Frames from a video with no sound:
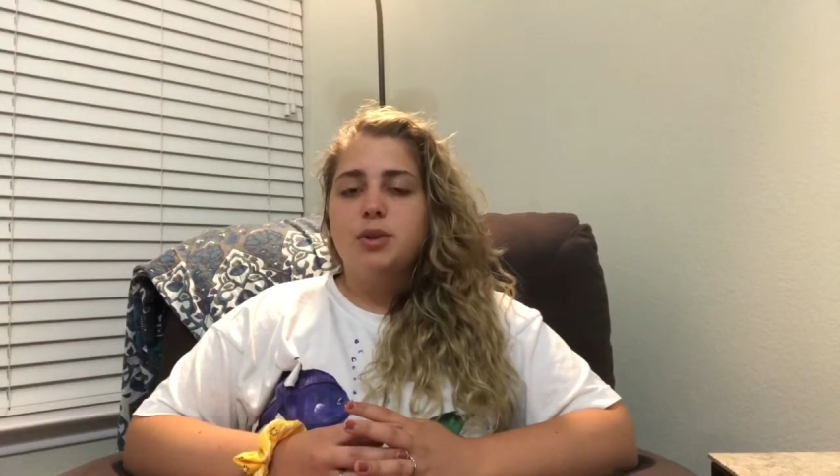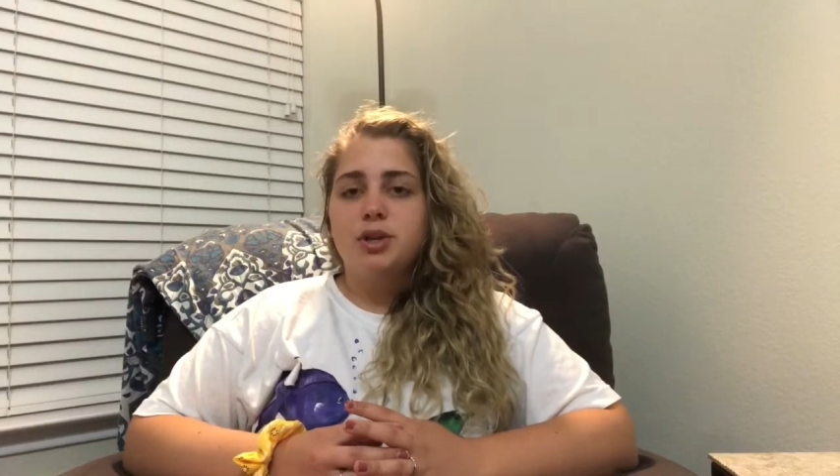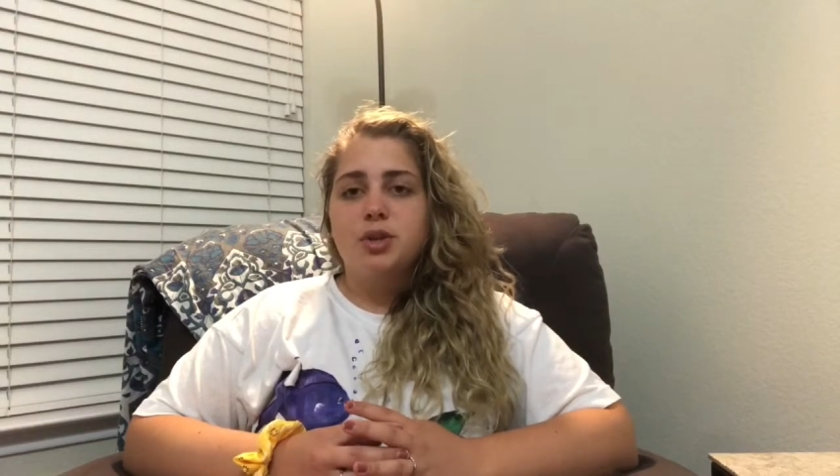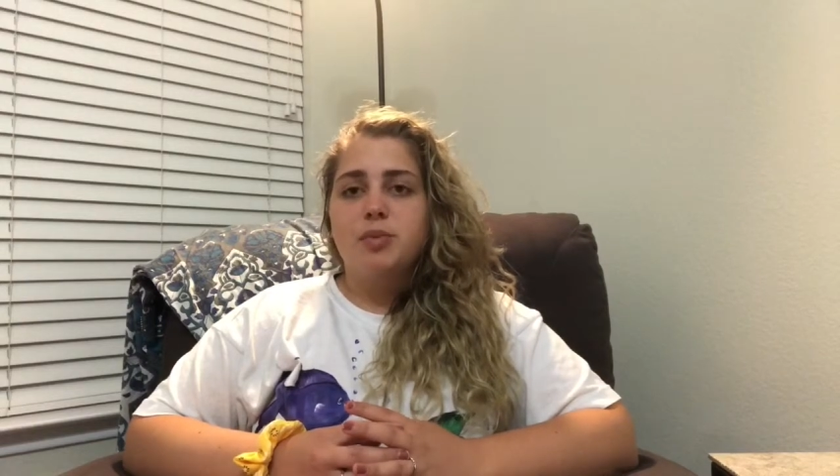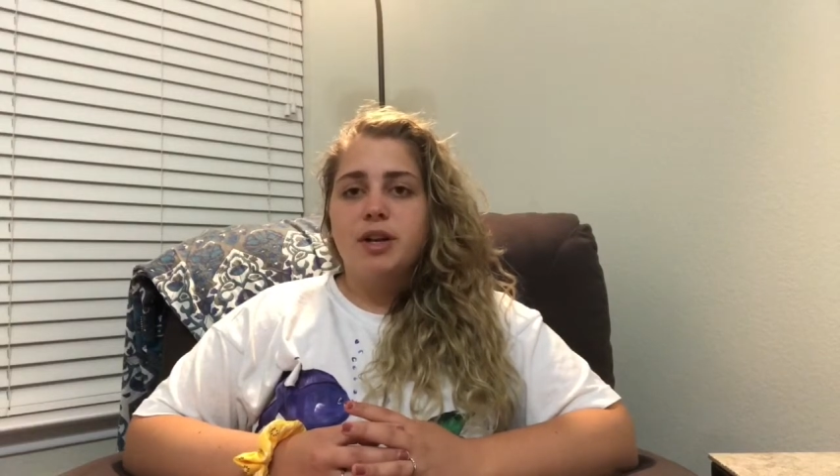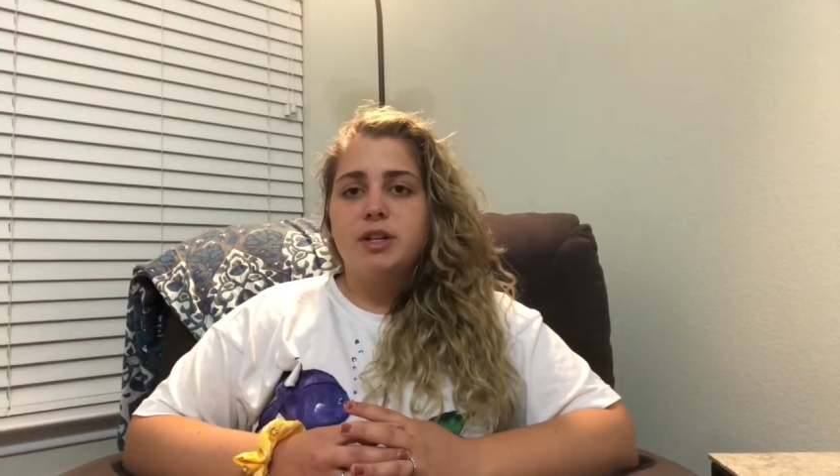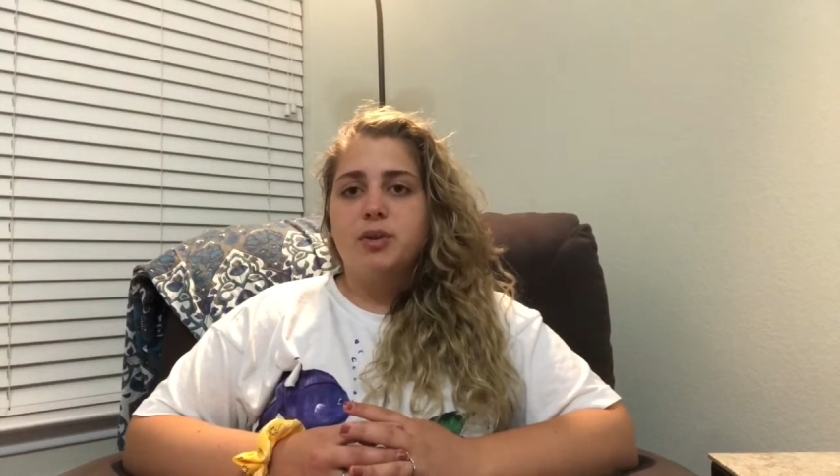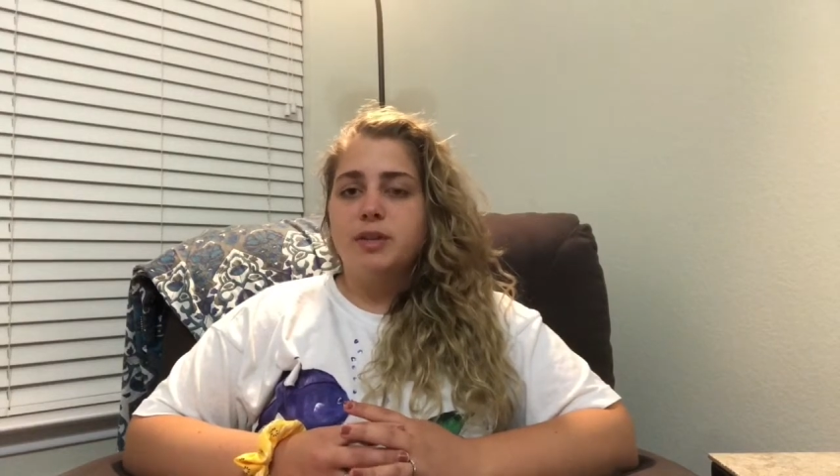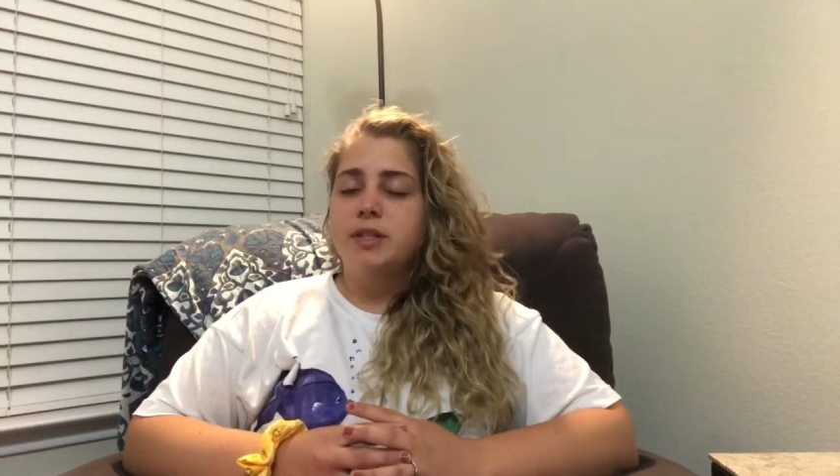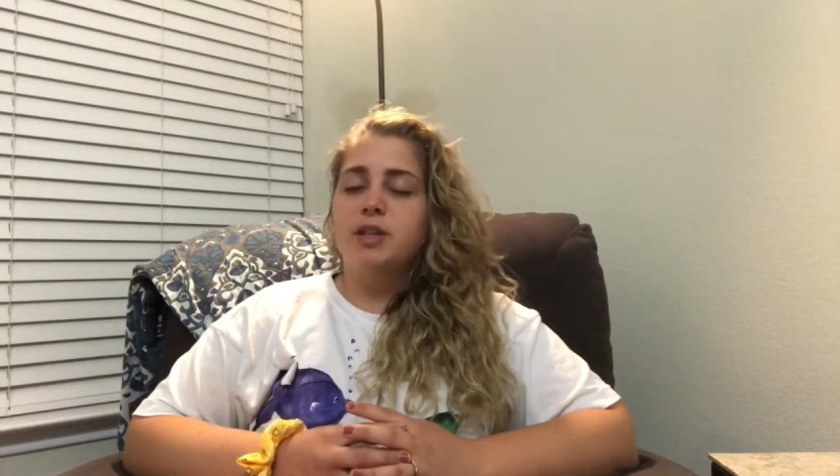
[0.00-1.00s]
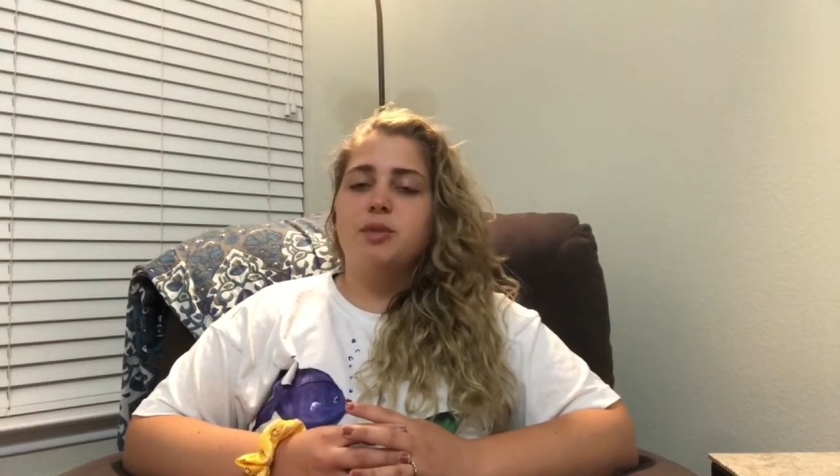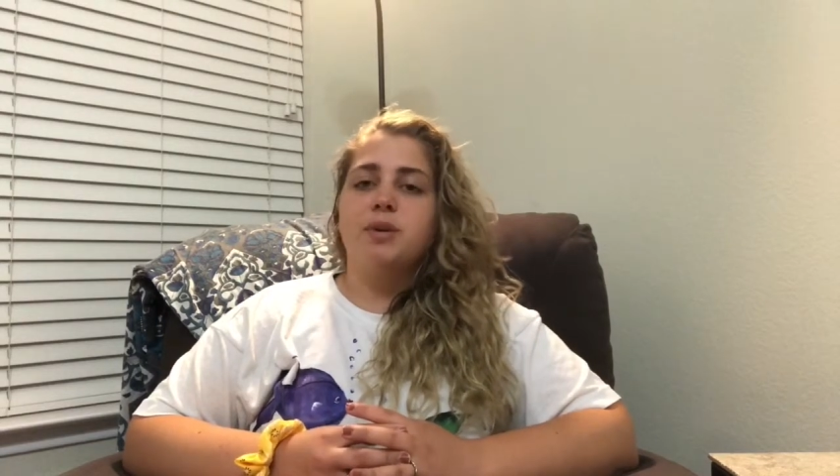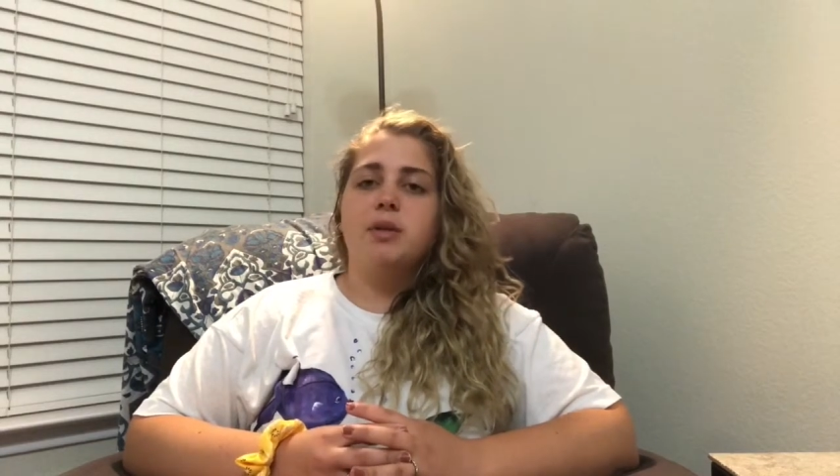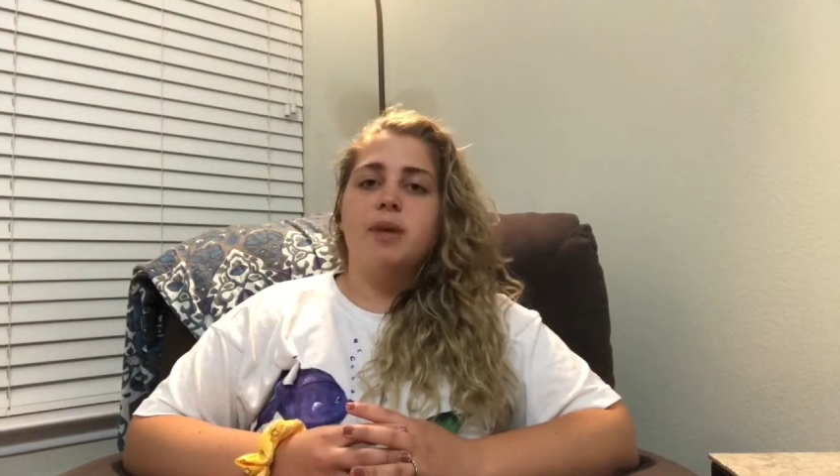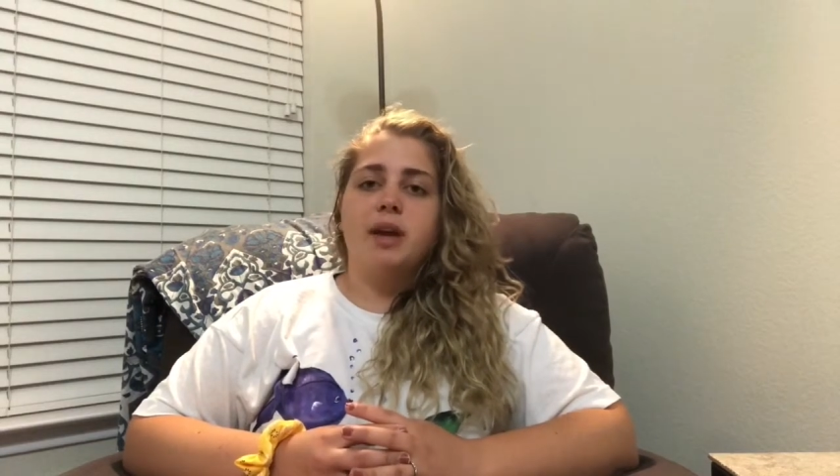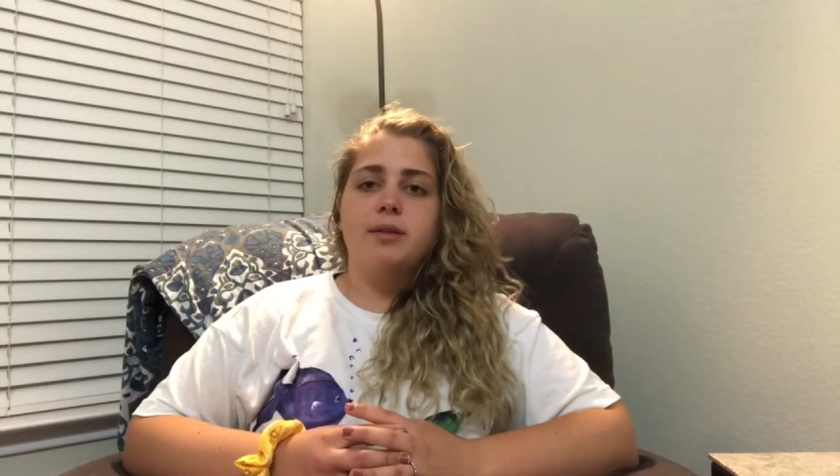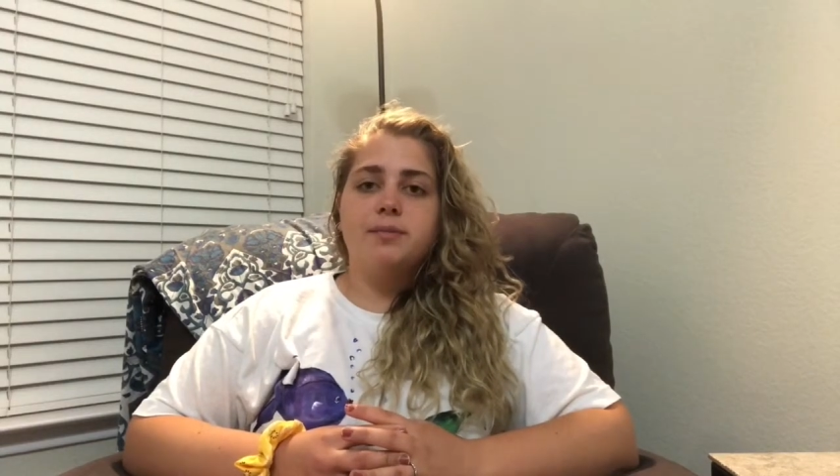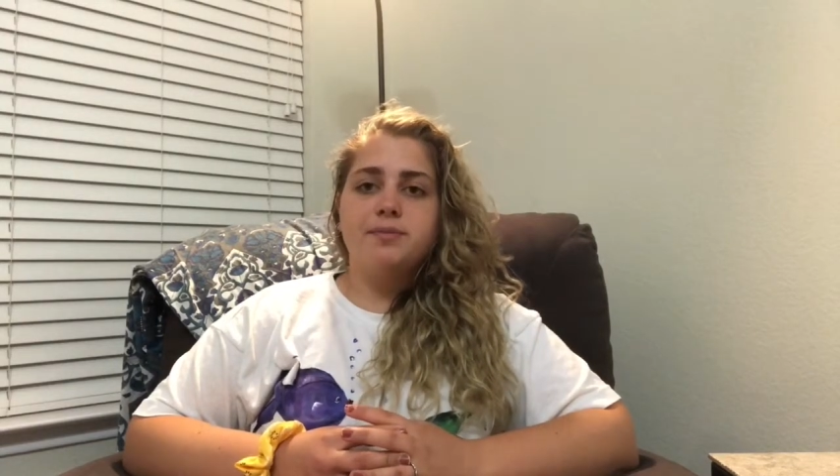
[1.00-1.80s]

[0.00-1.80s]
alert the brain to noises that are being made.